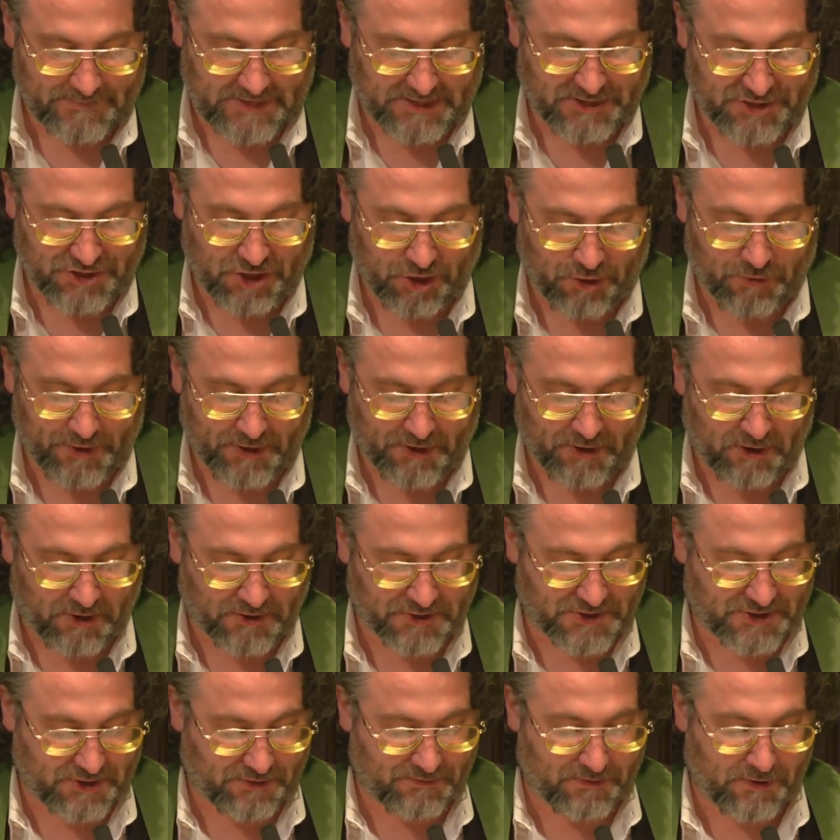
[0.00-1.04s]
As Tolkien
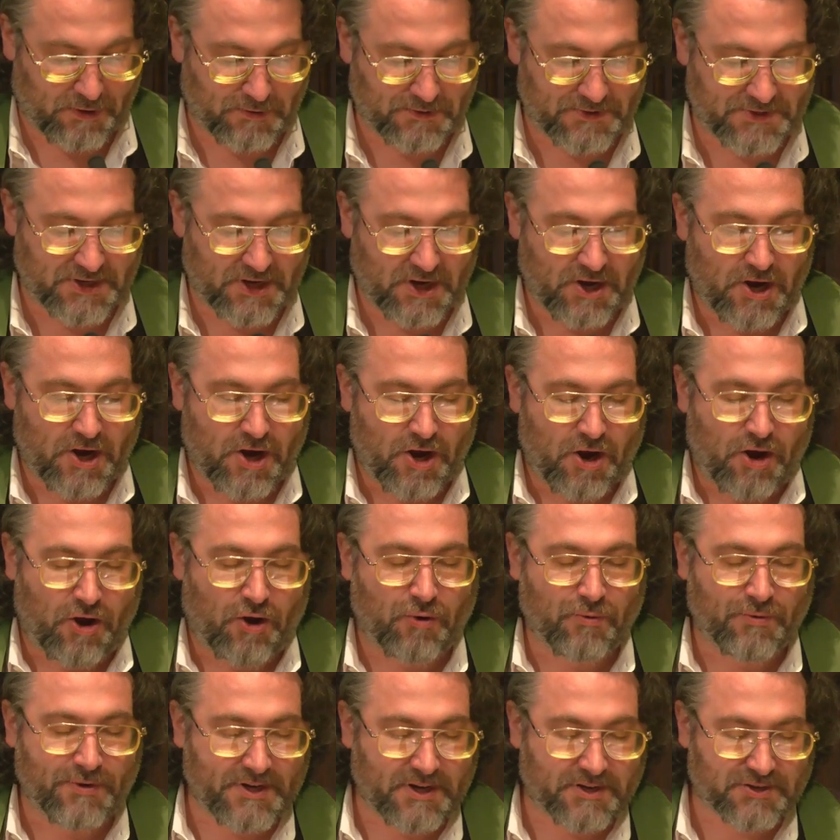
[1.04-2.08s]
also wrote,
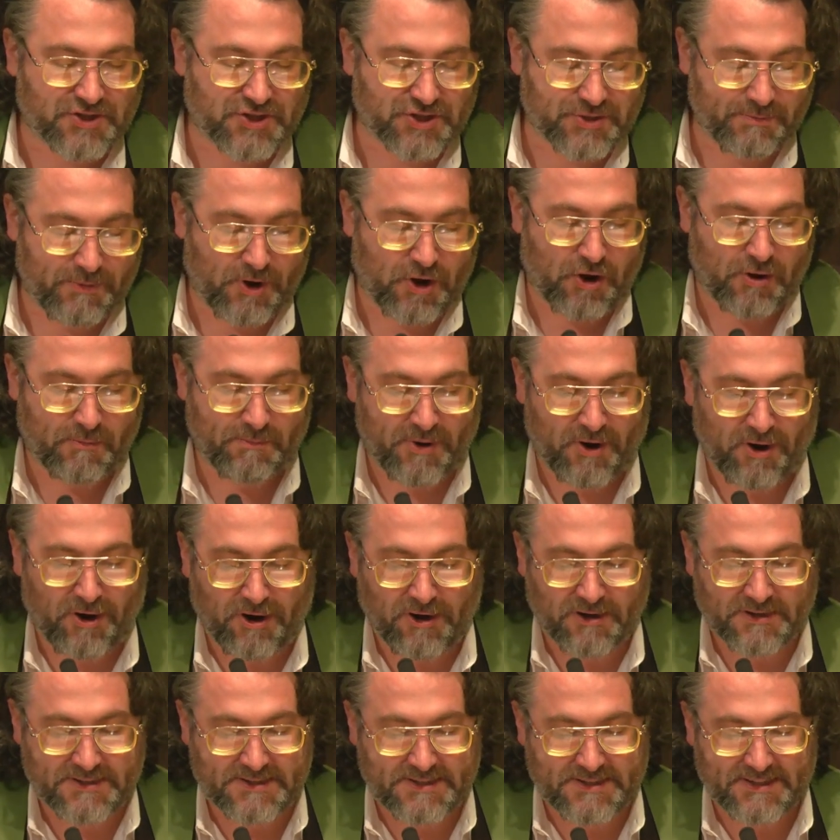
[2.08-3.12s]
only a small
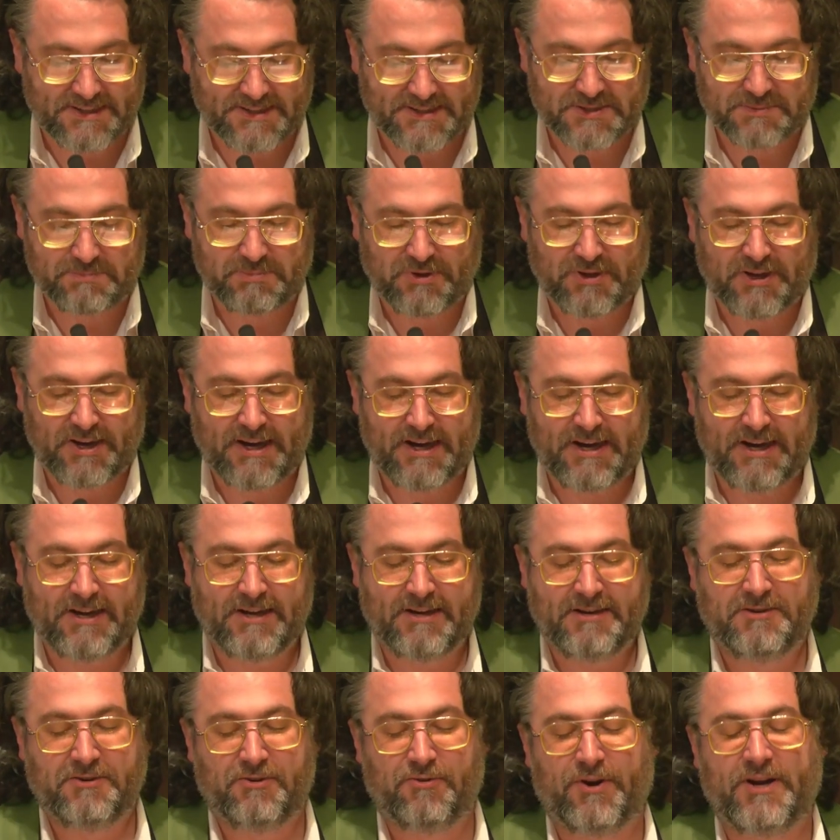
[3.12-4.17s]
part is
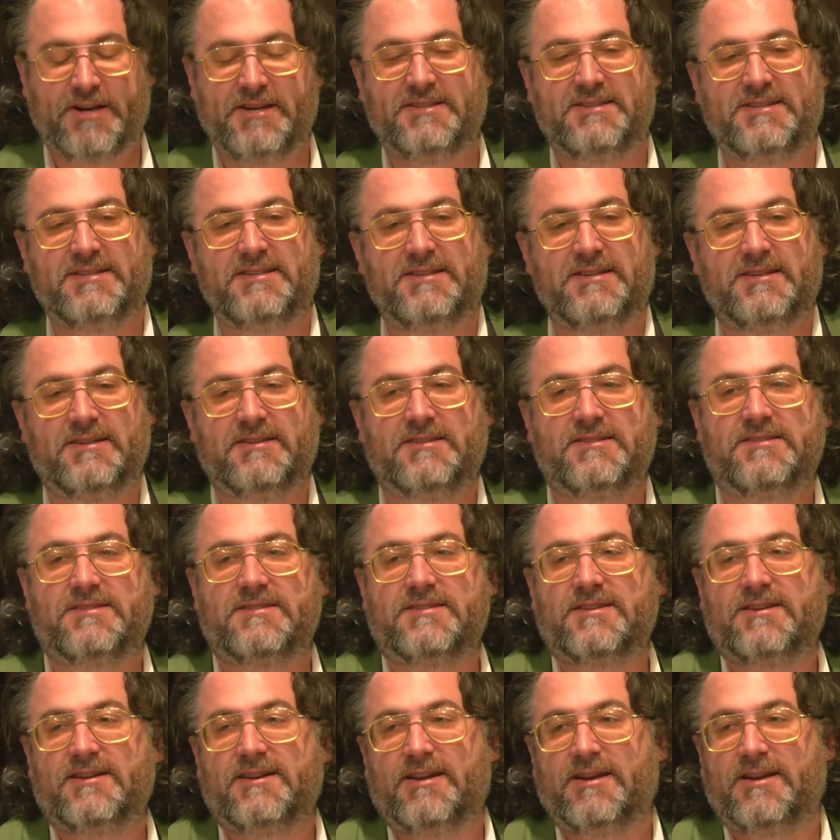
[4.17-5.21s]
played in great
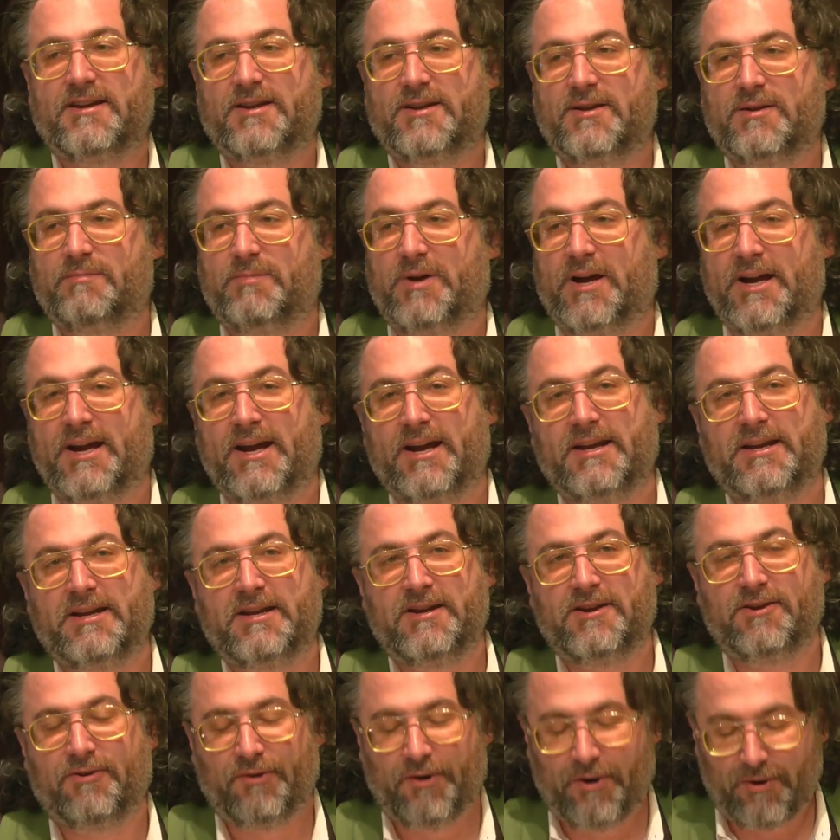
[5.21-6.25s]
deeds by any
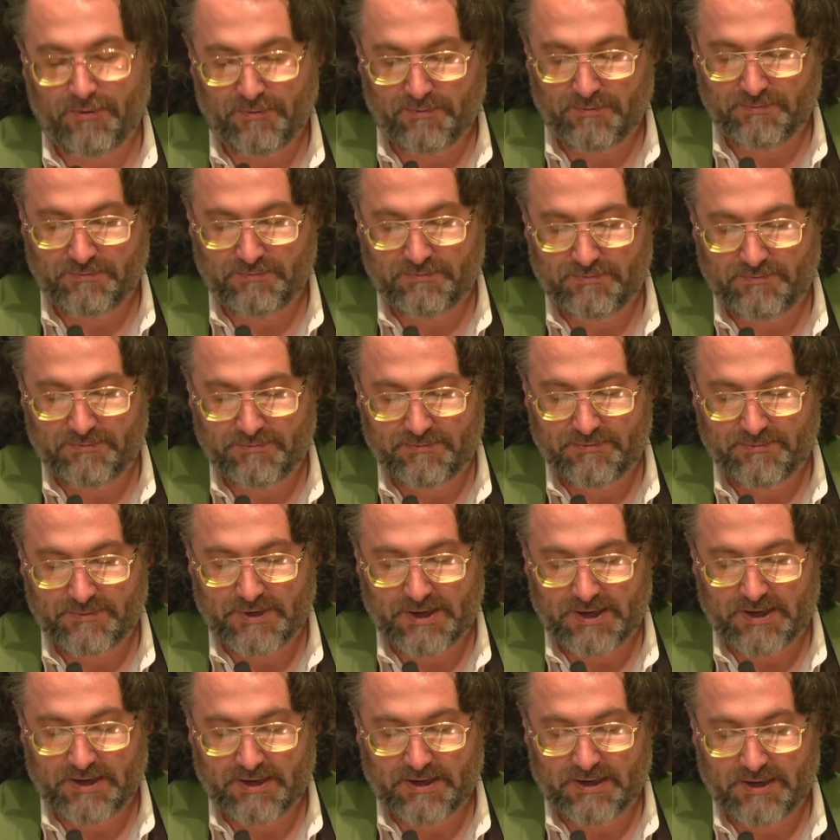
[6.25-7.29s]
hero.
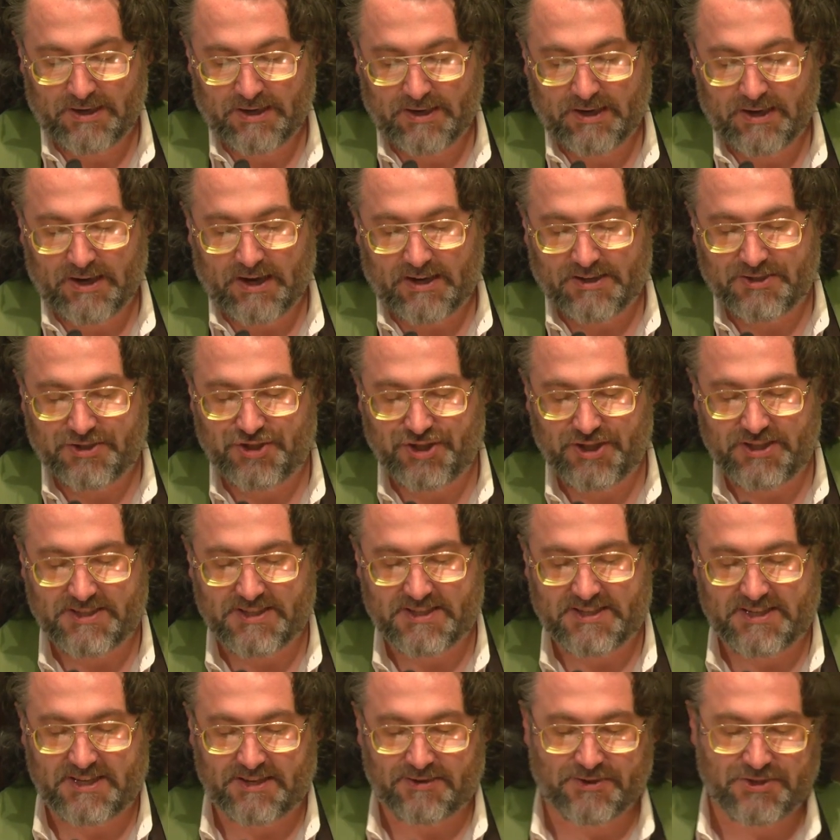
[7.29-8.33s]
And as
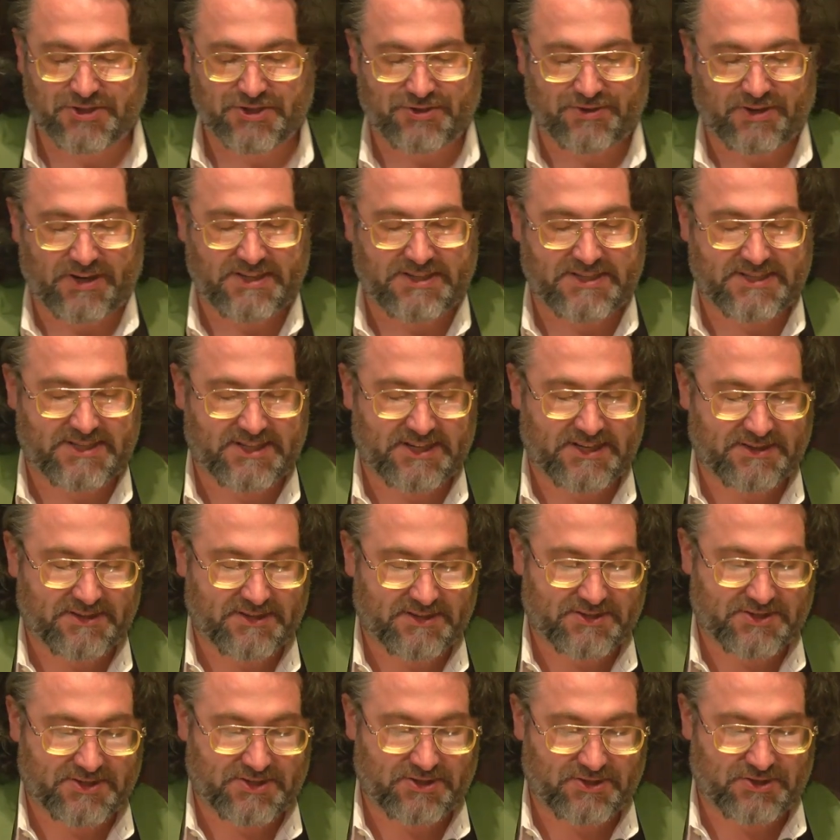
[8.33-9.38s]
Jesus illustrates in
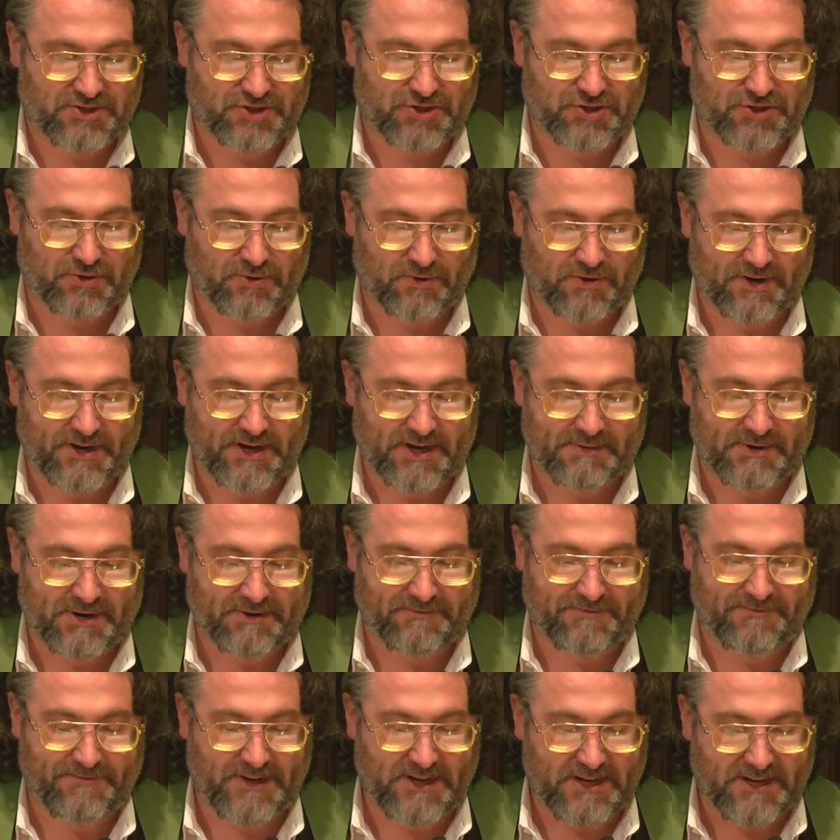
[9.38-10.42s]
this story
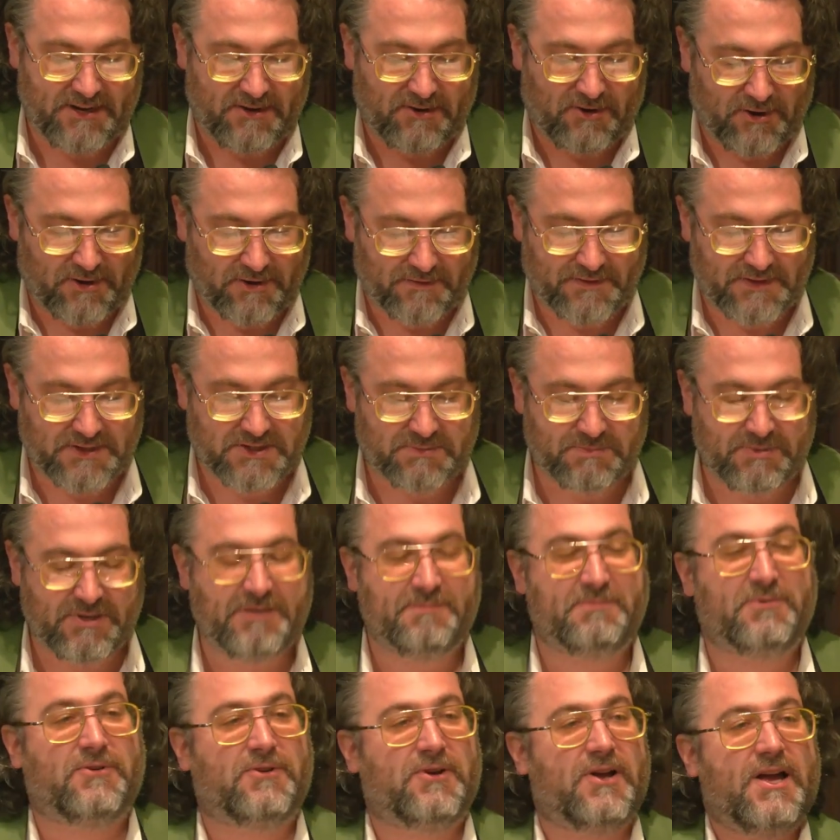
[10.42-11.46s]
about feeding all of these
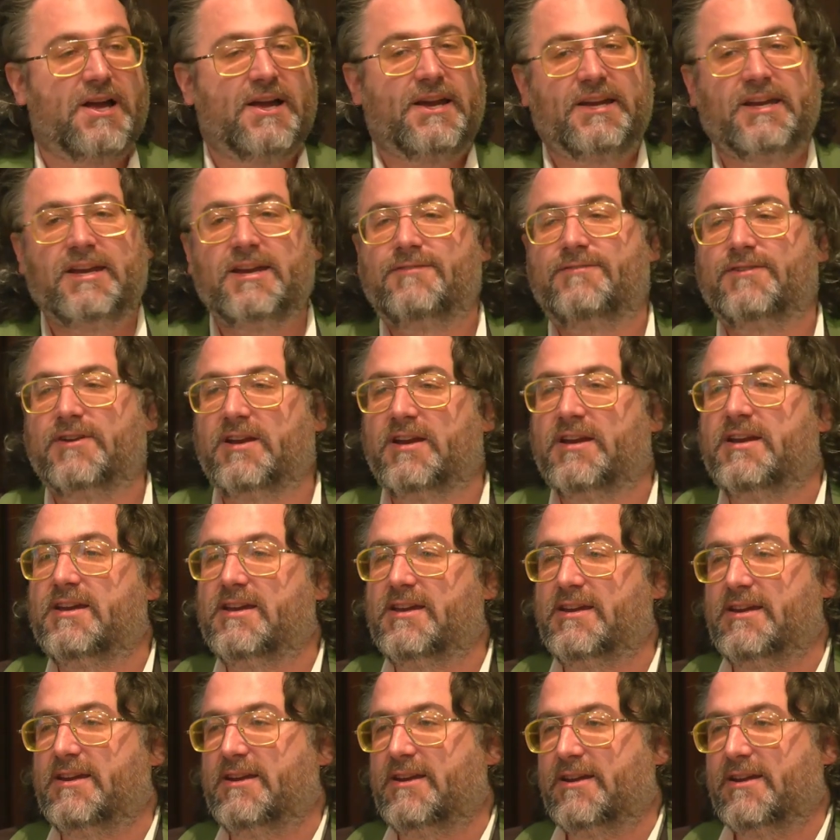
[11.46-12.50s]
people, even
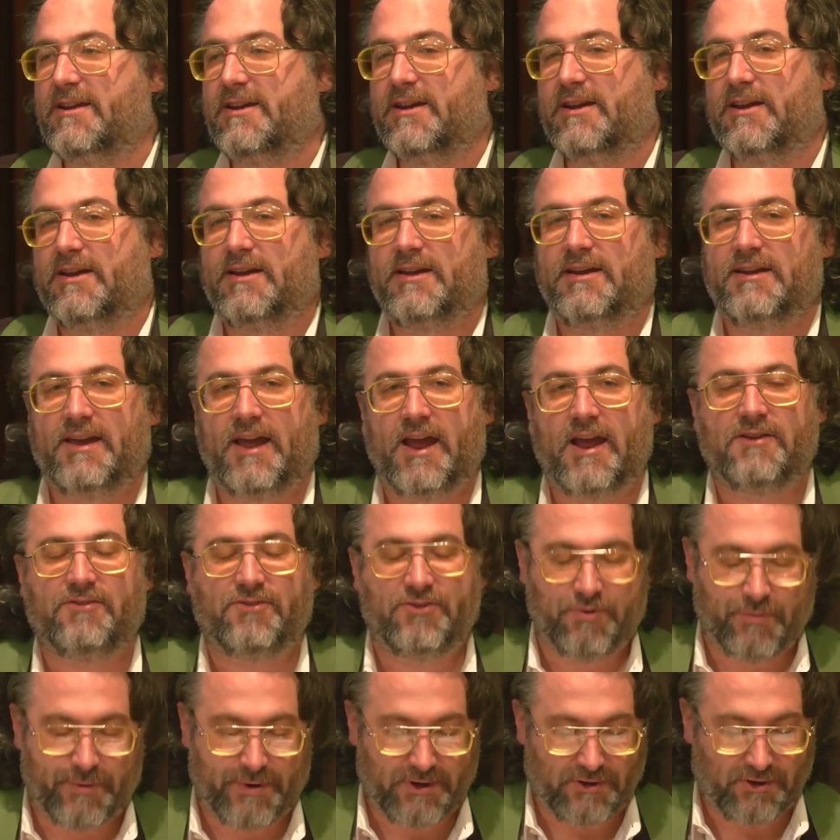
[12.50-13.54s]
he
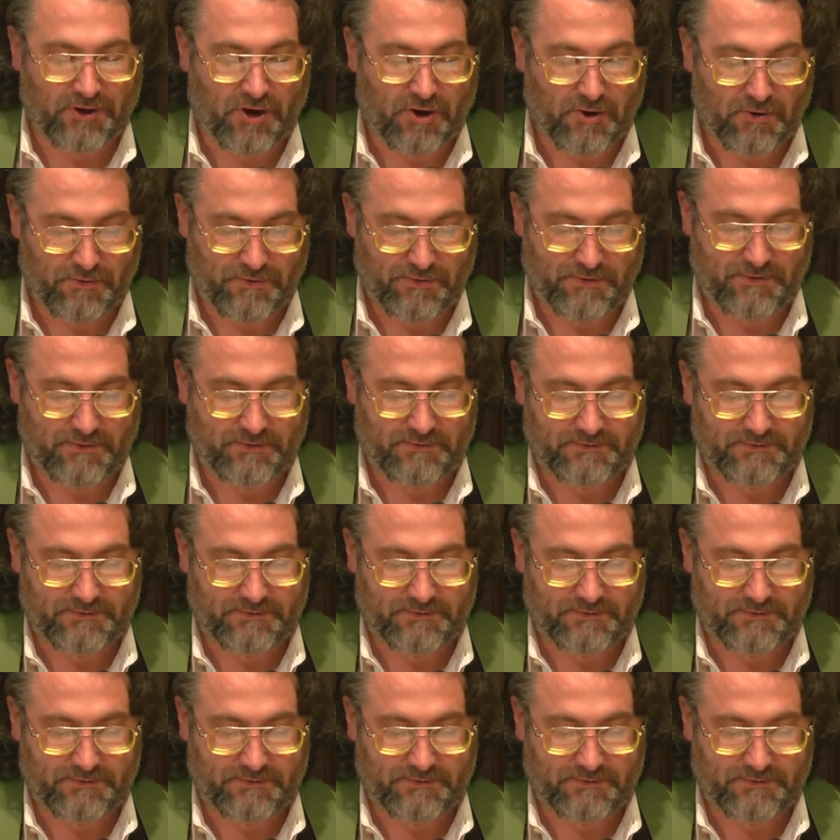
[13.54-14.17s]
can't do it alone.